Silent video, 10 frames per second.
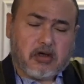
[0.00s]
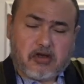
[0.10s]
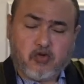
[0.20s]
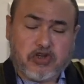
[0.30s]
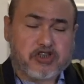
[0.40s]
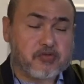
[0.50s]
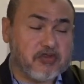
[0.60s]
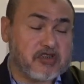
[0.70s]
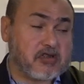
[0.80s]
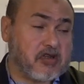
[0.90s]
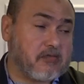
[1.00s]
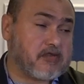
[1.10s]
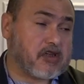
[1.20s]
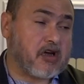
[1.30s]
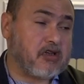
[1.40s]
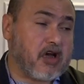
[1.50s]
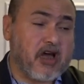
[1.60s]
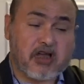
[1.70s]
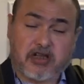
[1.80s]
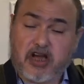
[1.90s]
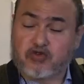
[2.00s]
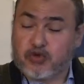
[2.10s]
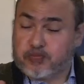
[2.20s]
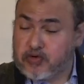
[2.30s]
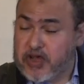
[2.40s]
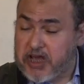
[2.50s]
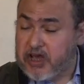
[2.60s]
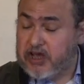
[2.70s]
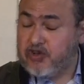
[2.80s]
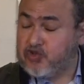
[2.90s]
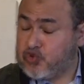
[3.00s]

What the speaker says: in which Muslims are not allowed to pray,